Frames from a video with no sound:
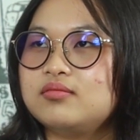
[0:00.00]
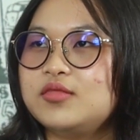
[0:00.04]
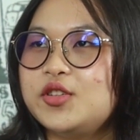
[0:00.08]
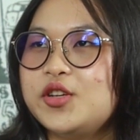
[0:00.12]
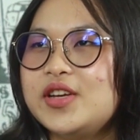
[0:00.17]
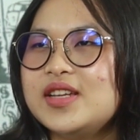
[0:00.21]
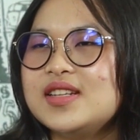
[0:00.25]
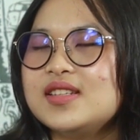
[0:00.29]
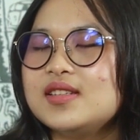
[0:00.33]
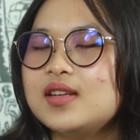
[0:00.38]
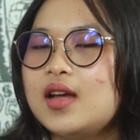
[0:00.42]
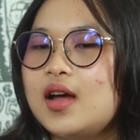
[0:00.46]
you
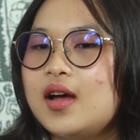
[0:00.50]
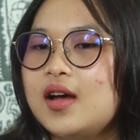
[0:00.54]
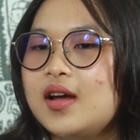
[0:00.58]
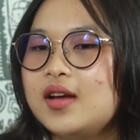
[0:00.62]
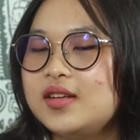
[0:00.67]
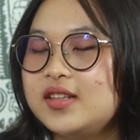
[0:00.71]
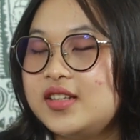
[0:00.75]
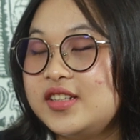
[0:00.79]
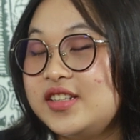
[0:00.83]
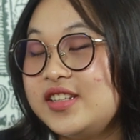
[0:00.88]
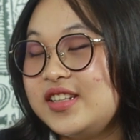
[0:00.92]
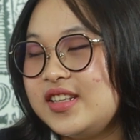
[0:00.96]
can
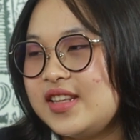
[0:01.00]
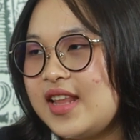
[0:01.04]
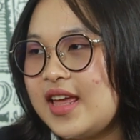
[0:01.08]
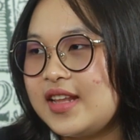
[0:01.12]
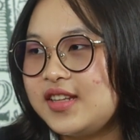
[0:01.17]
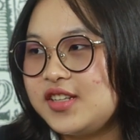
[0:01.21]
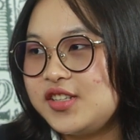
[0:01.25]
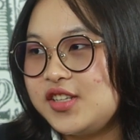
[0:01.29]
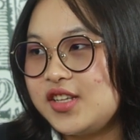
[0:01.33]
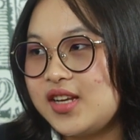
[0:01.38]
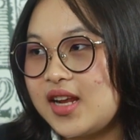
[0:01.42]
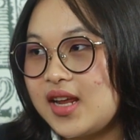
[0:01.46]

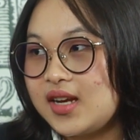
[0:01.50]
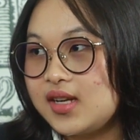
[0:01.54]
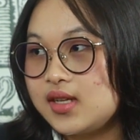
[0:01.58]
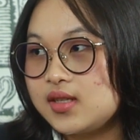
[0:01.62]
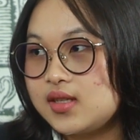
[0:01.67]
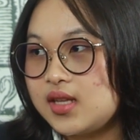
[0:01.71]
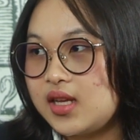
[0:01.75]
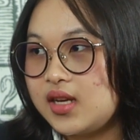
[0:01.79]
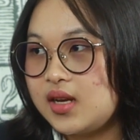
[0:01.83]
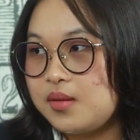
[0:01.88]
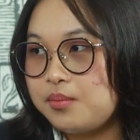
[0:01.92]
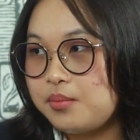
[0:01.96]
that the United
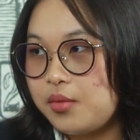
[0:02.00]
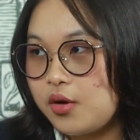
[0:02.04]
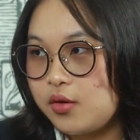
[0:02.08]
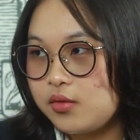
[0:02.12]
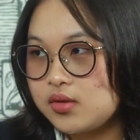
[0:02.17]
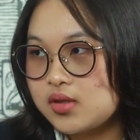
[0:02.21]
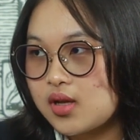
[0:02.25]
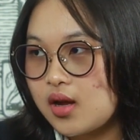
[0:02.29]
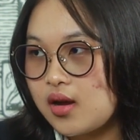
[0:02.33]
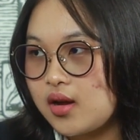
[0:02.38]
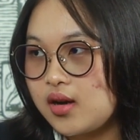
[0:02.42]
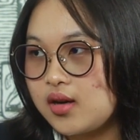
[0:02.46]
States
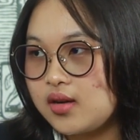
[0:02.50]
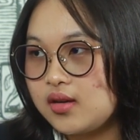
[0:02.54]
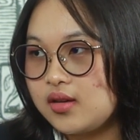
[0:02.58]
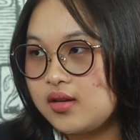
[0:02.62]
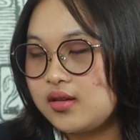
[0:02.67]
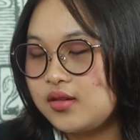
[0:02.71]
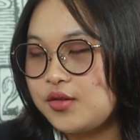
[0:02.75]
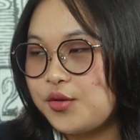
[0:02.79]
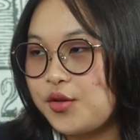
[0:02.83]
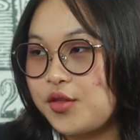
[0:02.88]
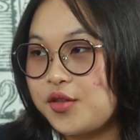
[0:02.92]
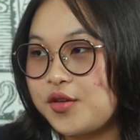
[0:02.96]
imposed
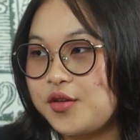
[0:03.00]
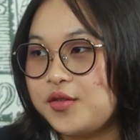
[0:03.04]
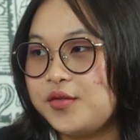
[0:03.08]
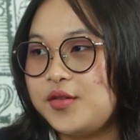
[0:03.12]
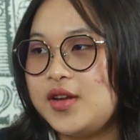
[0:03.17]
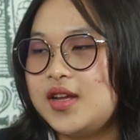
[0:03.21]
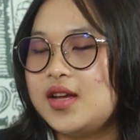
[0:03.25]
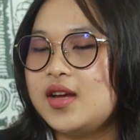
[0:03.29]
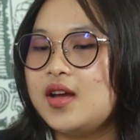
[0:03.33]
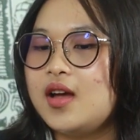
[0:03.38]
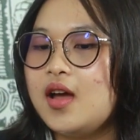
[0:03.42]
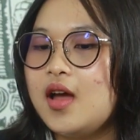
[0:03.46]
on North
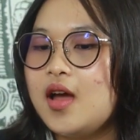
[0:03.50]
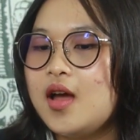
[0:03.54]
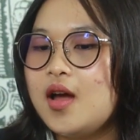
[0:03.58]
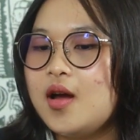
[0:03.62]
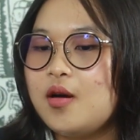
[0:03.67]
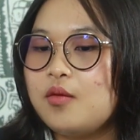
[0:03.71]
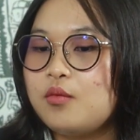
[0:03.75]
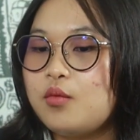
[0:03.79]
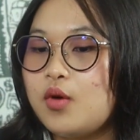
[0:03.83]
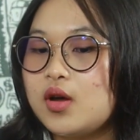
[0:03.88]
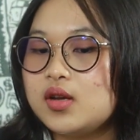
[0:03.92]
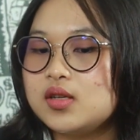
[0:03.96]
Korea
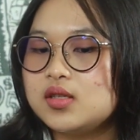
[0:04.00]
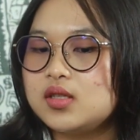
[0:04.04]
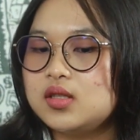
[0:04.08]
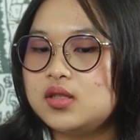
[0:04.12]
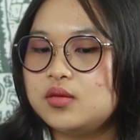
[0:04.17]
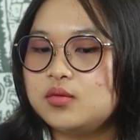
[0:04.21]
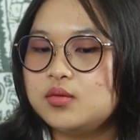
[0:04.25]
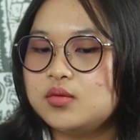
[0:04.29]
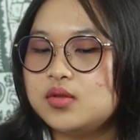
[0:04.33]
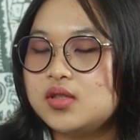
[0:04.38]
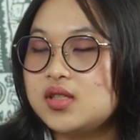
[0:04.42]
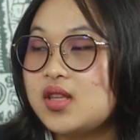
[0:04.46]
wants
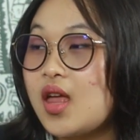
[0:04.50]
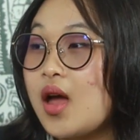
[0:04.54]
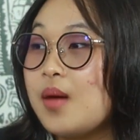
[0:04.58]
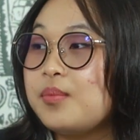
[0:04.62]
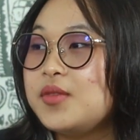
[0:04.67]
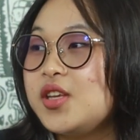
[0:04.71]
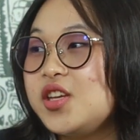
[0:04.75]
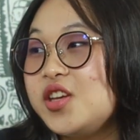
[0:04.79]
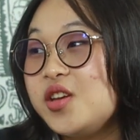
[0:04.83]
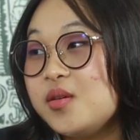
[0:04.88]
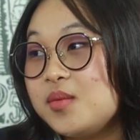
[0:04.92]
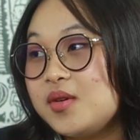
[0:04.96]
to
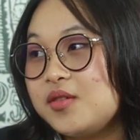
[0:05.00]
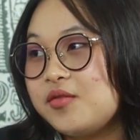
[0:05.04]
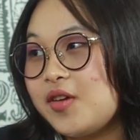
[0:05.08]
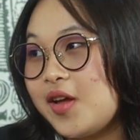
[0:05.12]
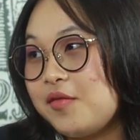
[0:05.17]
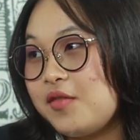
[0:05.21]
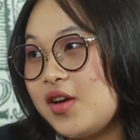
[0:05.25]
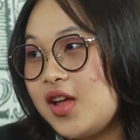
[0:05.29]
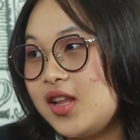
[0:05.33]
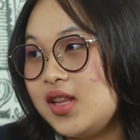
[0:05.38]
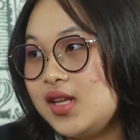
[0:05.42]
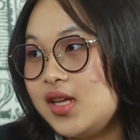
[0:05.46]
stop the human
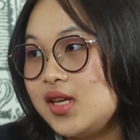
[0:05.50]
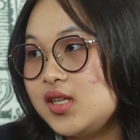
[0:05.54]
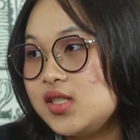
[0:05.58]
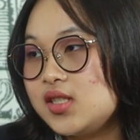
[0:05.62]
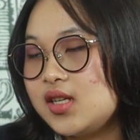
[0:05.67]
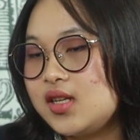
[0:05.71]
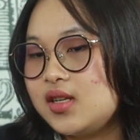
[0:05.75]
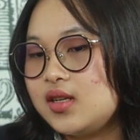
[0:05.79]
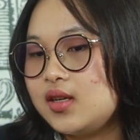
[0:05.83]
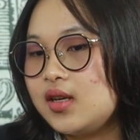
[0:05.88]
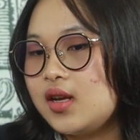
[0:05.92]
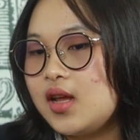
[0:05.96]
right
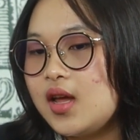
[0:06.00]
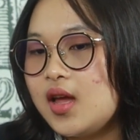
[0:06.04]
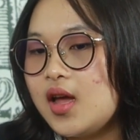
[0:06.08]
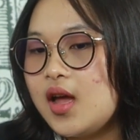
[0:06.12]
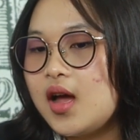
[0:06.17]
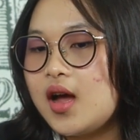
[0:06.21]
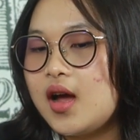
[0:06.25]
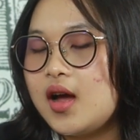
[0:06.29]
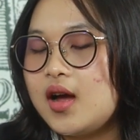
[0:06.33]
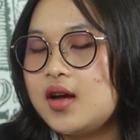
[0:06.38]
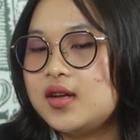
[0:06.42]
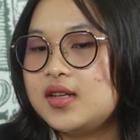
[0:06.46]
violation.
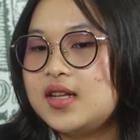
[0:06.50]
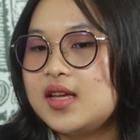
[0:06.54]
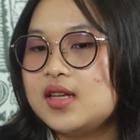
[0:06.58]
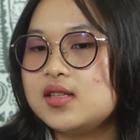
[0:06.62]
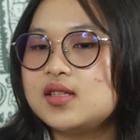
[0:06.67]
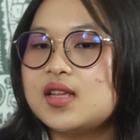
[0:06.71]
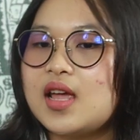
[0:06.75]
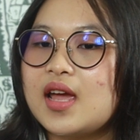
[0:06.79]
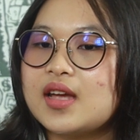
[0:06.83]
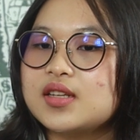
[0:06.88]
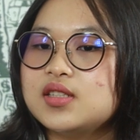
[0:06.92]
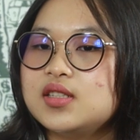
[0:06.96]

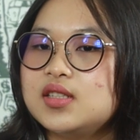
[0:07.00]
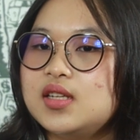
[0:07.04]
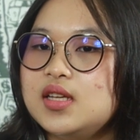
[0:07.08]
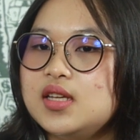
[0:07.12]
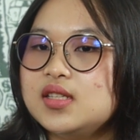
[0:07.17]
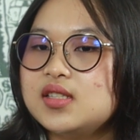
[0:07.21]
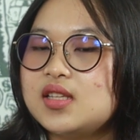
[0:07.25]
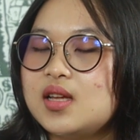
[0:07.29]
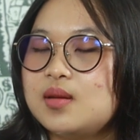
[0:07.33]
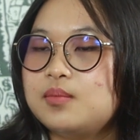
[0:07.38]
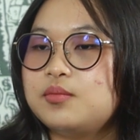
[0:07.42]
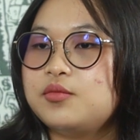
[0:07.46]
There's
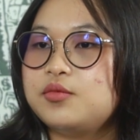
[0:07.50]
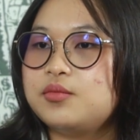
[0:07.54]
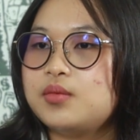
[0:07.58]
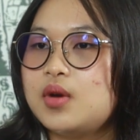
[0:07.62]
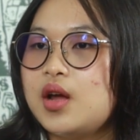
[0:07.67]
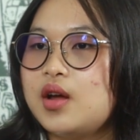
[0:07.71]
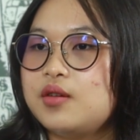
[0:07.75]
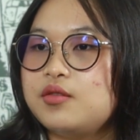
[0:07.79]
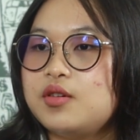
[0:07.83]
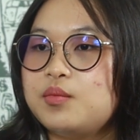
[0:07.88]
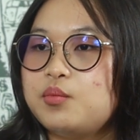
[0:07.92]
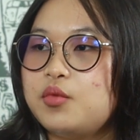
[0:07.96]
actually some
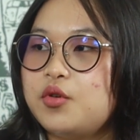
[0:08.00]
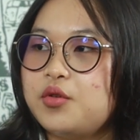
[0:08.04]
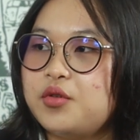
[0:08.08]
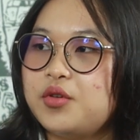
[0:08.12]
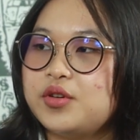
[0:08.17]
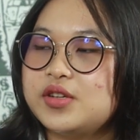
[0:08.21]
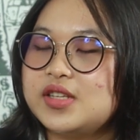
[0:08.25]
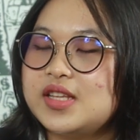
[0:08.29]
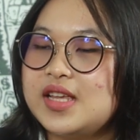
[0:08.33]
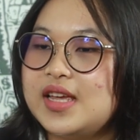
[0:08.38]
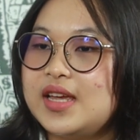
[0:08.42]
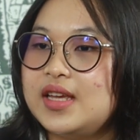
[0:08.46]

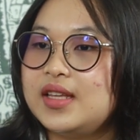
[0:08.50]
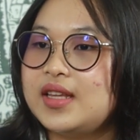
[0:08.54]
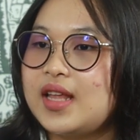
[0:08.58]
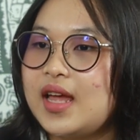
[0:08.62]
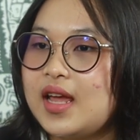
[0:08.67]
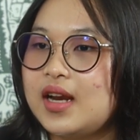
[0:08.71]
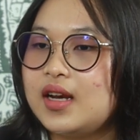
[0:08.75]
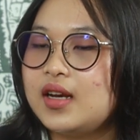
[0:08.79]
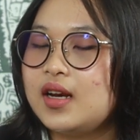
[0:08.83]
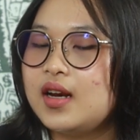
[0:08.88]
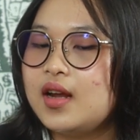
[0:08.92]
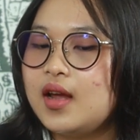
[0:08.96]
report saying
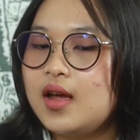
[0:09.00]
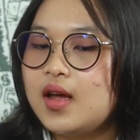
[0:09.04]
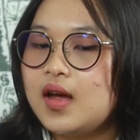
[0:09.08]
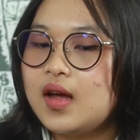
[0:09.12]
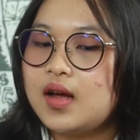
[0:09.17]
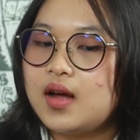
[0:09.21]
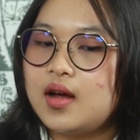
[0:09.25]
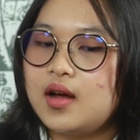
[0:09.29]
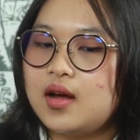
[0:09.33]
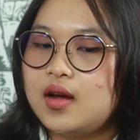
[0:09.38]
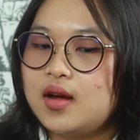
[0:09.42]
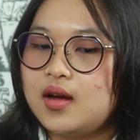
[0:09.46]
that
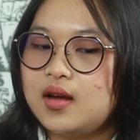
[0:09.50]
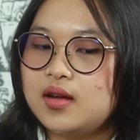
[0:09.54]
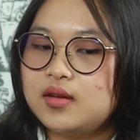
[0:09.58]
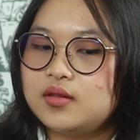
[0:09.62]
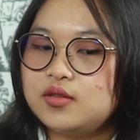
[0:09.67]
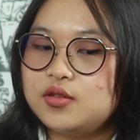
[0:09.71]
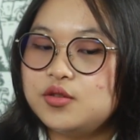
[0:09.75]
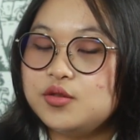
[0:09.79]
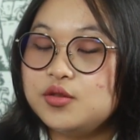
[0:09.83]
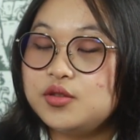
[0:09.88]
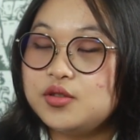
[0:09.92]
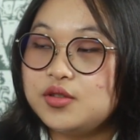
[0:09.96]

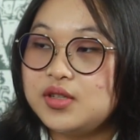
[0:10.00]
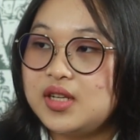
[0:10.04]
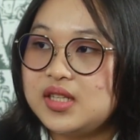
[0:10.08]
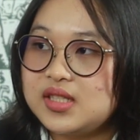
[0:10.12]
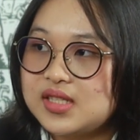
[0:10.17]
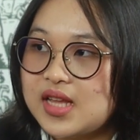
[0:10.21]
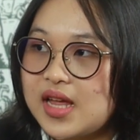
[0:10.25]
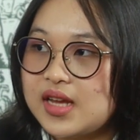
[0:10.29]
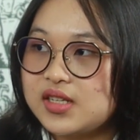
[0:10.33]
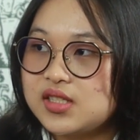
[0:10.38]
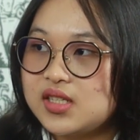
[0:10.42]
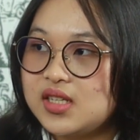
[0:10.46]
due to the
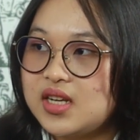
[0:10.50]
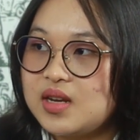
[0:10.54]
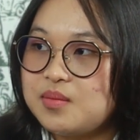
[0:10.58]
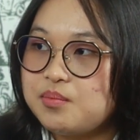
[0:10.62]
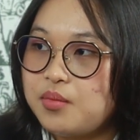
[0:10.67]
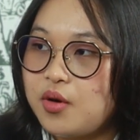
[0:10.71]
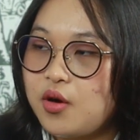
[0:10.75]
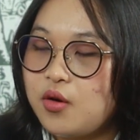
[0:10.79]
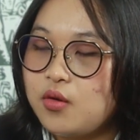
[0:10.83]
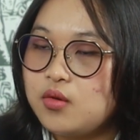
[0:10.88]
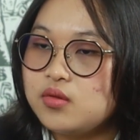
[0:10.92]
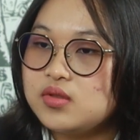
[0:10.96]
sanction
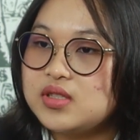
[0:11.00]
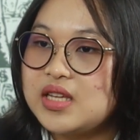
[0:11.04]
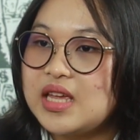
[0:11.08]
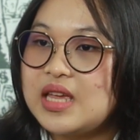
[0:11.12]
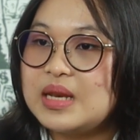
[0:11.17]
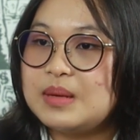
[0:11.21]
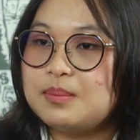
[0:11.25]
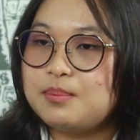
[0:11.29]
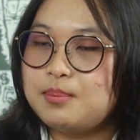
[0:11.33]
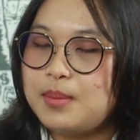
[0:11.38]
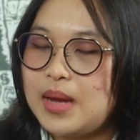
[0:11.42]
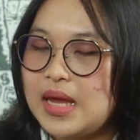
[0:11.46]
imposed,
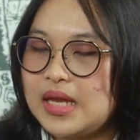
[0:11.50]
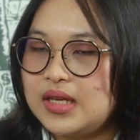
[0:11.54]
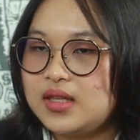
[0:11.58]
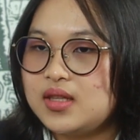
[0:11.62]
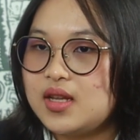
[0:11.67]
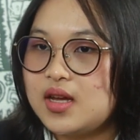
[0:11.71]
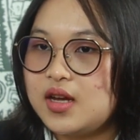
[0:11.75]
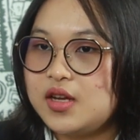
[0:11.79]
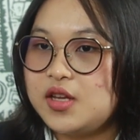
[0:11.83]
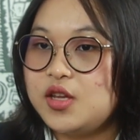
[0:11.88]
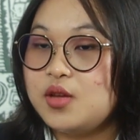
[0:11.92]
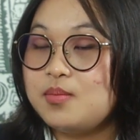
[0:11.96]
it made
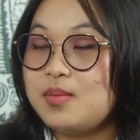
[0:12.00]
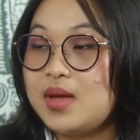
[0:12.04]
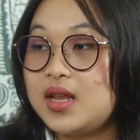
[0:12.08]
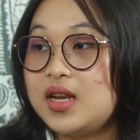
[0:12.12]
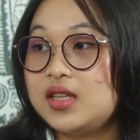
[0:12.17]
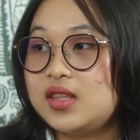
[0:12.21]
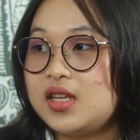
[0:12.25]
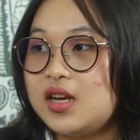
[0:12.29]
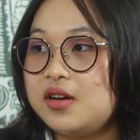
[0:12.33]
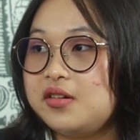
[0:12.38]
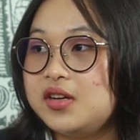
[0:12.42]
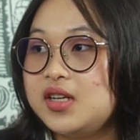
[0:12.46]
the
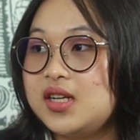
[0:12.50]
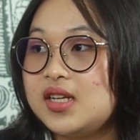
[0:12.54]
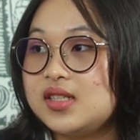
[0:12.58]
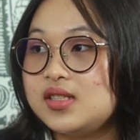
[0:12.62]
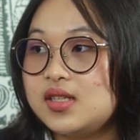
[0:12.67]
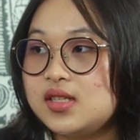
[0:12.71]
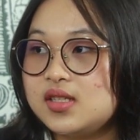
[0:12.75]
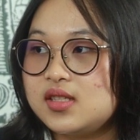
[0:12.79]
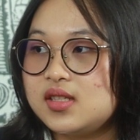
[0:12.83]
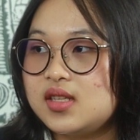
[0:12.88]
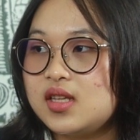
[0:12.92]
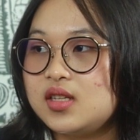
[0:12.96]
humanitarian
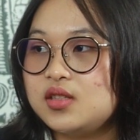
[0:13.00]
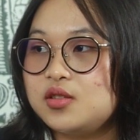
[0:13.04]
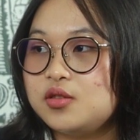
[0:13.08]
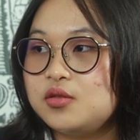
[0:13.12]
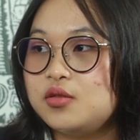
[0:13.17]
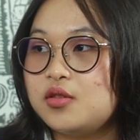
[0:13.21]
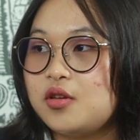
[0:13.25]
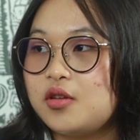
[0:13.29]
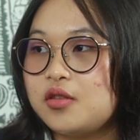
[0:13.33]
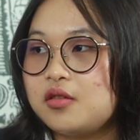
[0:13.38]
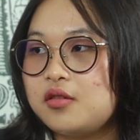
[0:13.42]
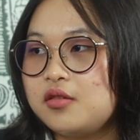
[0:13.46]
assistance to
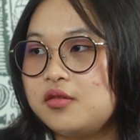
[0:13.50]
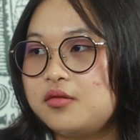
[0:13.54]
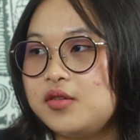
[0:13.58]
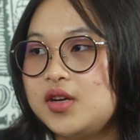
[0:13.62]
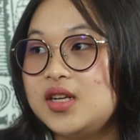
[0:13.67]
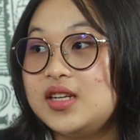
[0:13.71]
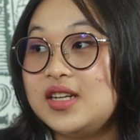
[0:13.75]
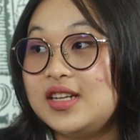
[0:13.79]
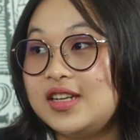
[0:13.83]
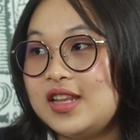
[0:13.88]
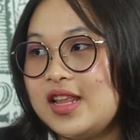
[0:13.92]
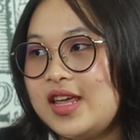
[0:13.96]
North
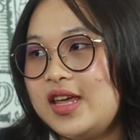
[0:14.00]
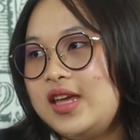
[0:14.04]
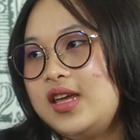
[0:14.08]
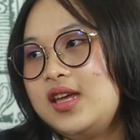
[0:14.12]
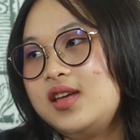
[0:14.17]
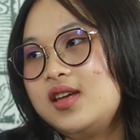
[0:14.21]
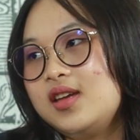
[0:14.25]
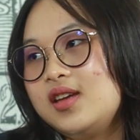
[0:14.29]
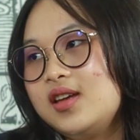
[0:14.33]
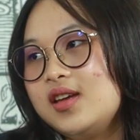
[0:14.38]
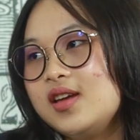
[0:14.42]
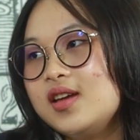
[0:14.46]
Korea
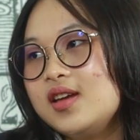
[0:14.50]
delay.